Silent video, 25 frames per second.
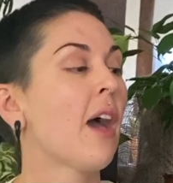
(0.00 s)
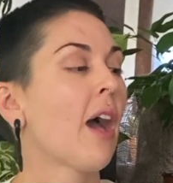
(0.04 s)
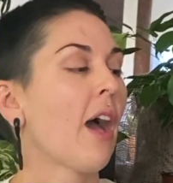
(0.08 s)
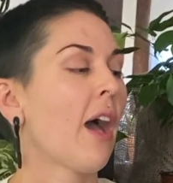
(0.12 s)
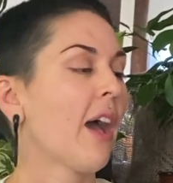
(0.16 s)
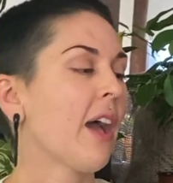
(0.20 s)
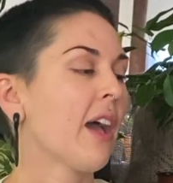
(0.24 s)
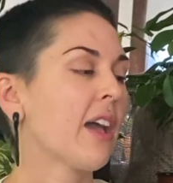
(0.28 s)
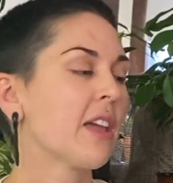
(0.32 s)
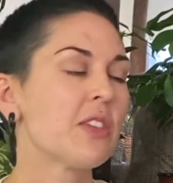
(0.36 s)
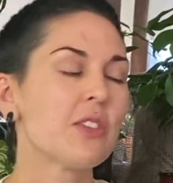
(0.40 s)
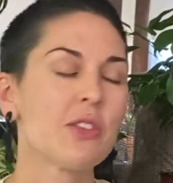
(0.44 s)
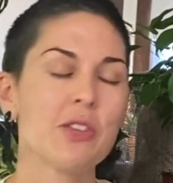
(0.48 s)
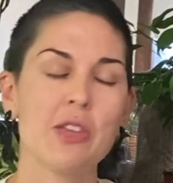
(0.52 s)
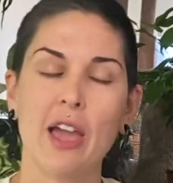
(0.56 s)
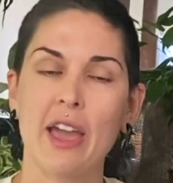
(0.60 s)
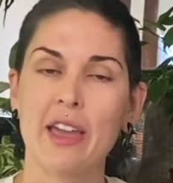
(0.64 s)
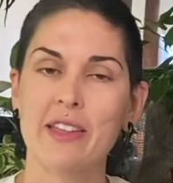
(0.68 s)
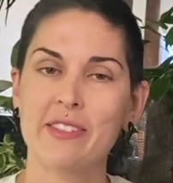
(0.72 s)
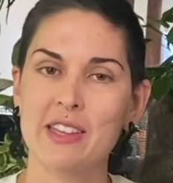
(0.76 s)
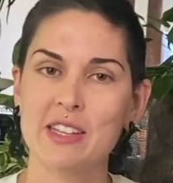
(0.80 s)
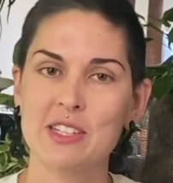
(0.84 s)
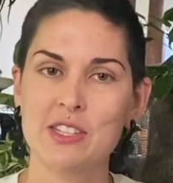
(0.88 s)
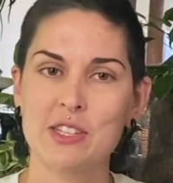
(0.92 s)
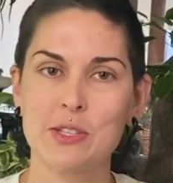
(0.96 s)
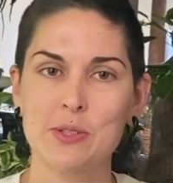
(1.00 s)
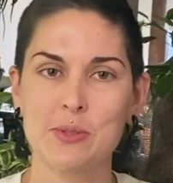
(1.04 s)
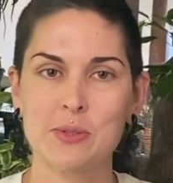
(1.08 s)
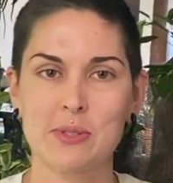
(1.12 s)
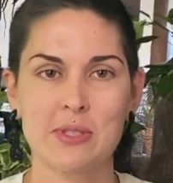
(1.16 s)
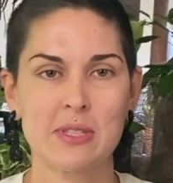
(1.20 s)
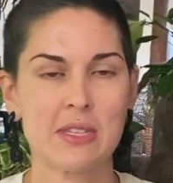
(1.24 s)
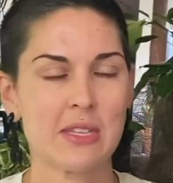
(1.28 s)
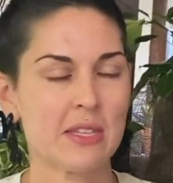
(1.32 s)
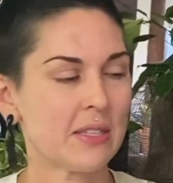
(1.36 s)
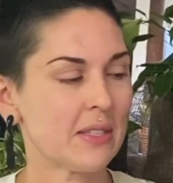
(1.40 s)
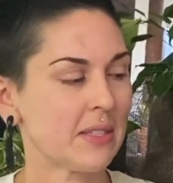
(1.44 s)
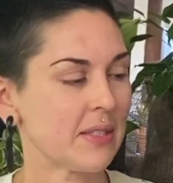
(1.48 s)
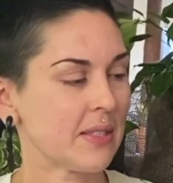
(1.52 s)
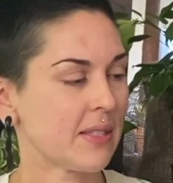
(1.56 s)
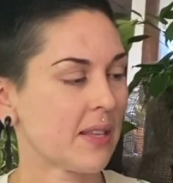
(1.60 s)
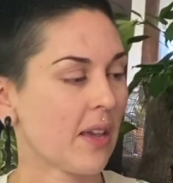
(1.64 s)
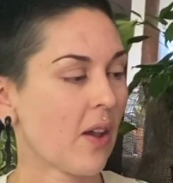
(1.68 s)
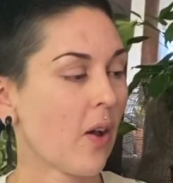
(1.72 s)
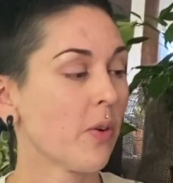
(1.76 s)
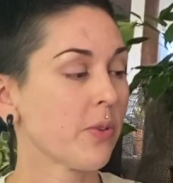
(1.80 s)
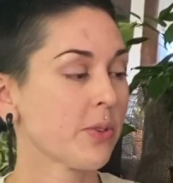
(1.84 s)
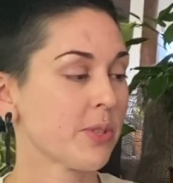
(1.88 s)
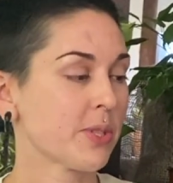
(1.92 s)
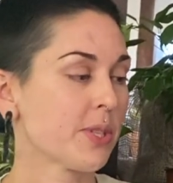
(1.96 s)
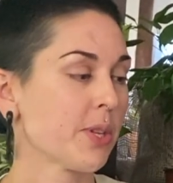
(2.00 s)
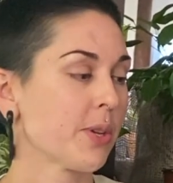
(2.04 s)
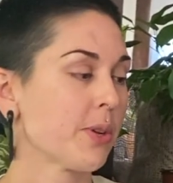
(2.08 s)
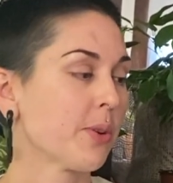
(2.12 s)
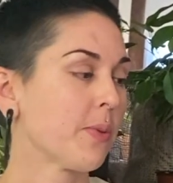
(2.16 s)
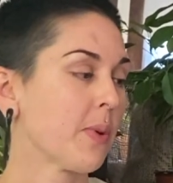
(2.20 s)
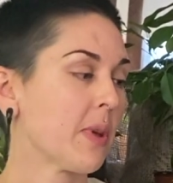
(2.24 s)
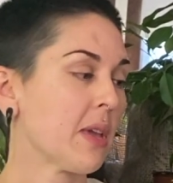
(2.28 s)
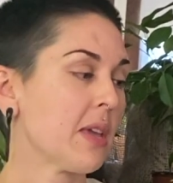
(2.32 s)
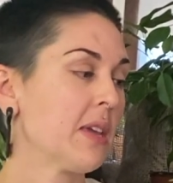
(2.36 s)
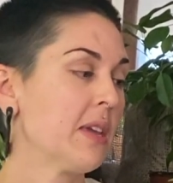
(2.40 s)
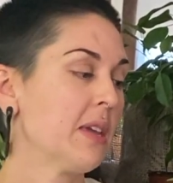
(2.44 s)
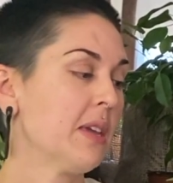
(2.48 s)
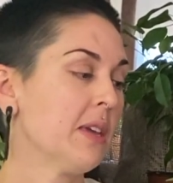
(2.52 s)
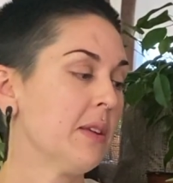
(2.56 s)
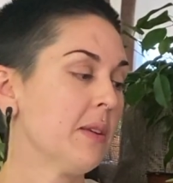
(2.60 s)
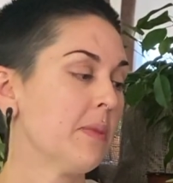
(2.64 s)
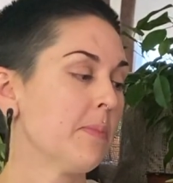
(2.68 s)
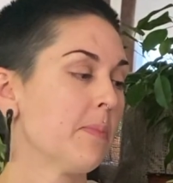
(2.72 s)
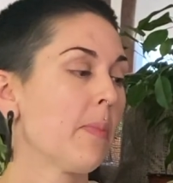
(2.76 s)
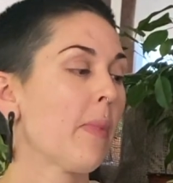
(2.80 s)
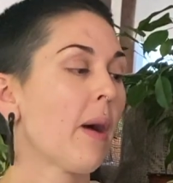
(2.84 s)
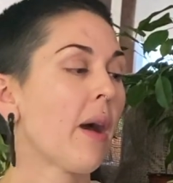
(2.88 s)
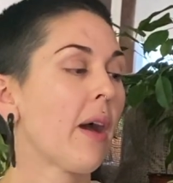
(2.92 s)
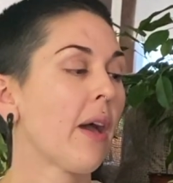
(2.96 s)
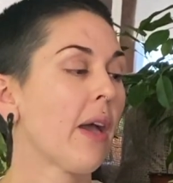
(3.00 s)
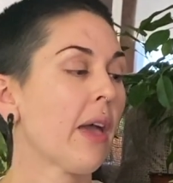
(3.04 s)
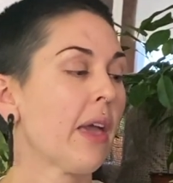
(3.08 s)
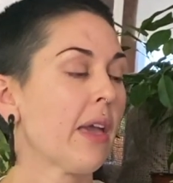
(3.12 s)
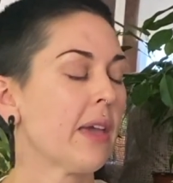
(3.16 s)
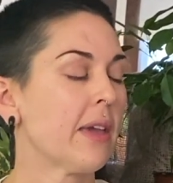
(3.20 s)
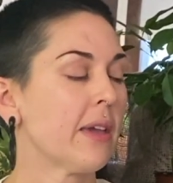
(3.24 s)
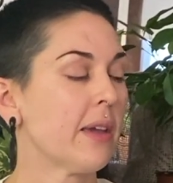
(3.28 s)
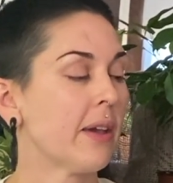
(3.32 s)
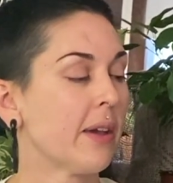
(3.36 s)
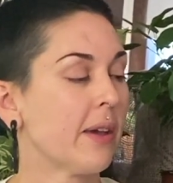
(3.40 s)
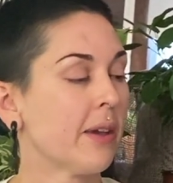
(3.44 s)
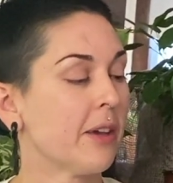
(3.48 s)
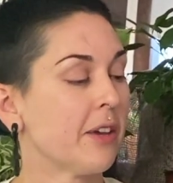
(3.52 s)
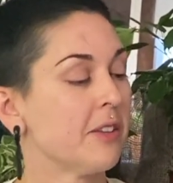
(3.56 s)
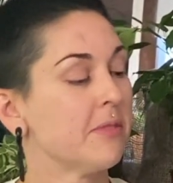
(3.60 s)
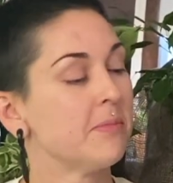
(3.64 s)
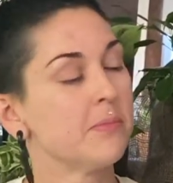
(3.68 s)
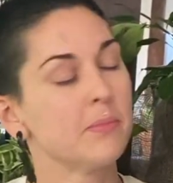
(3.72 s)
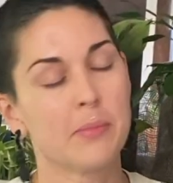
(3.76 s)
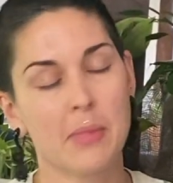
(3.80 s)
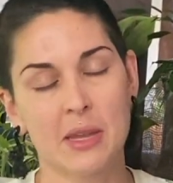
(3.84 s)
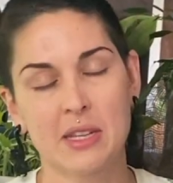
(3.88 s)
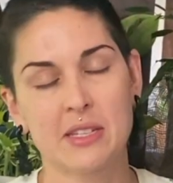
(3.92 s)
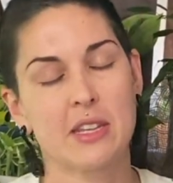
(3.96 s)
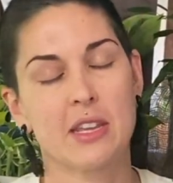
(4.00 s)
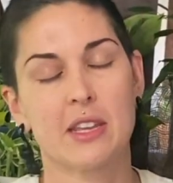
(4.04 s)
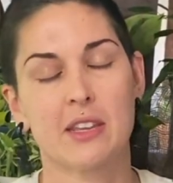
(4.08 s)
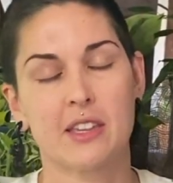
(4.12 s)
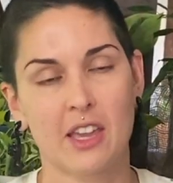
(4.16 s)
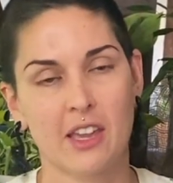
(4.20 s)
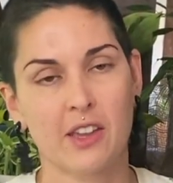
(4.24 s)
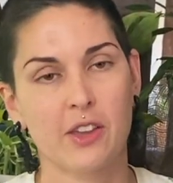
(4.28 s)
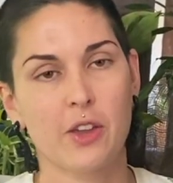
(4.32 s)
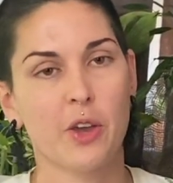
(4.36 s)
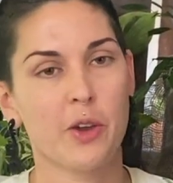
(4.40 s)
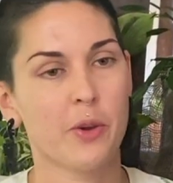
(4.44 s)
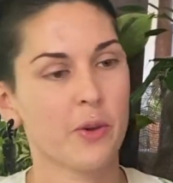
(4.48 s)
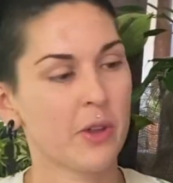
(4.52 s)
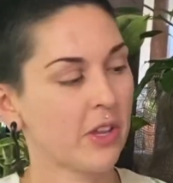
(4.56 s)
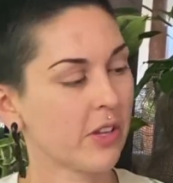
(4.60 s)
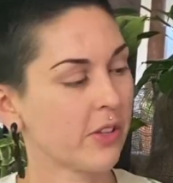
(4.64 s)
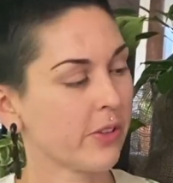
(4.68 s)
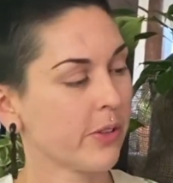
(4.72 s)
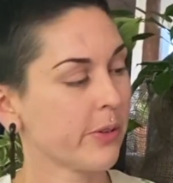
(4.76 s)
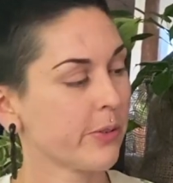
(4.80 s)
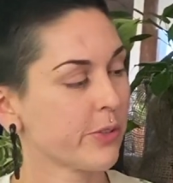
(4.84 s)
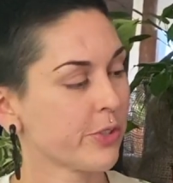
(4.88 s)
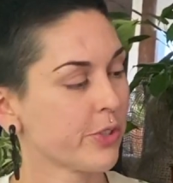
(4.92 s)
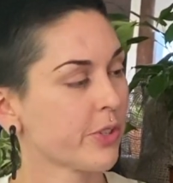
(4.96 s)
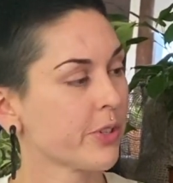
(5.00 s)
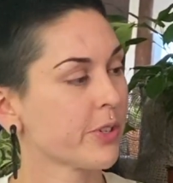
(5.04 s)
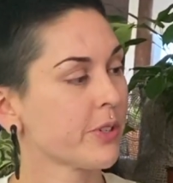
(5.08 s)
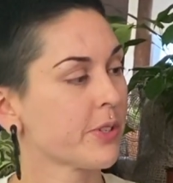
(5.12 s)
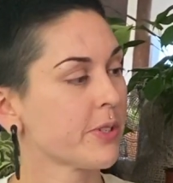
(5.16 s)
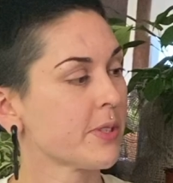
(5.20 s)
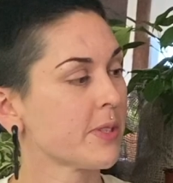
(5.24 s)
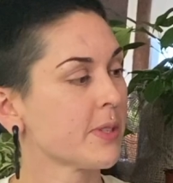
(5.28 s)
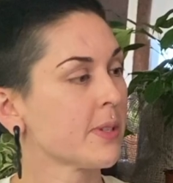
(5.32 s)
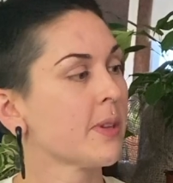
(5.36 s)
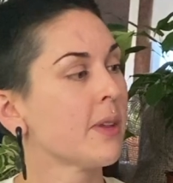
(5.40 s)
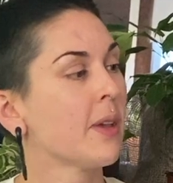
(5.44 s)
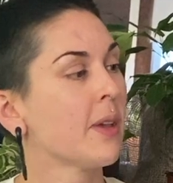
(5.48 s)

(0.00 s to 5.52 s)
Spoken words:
I like to use these also in my day gecko enclosures.